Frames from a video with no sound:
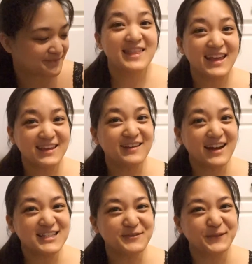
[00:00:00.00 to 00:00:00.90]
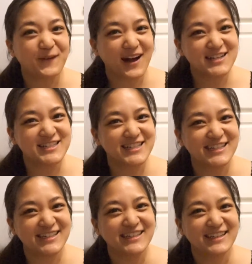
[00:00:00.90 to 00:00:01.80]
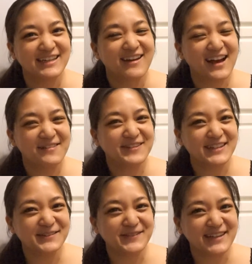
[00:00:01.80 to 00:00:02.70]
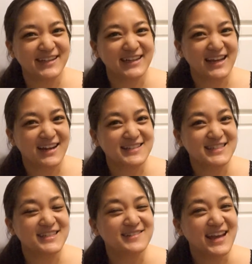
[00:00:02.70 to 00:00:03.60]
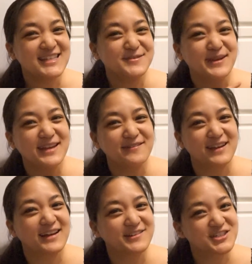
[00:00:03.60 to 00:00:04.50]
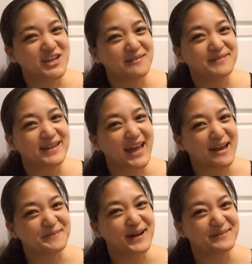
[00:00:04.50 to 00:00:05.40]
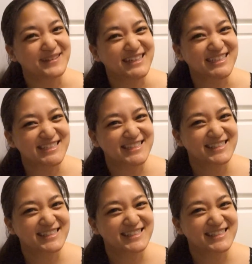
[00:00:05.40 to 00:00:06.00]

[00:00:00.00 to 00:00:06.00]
Thank you guys for watching. Y'all have a good one and I'll see you next week when I go shopping at Publix.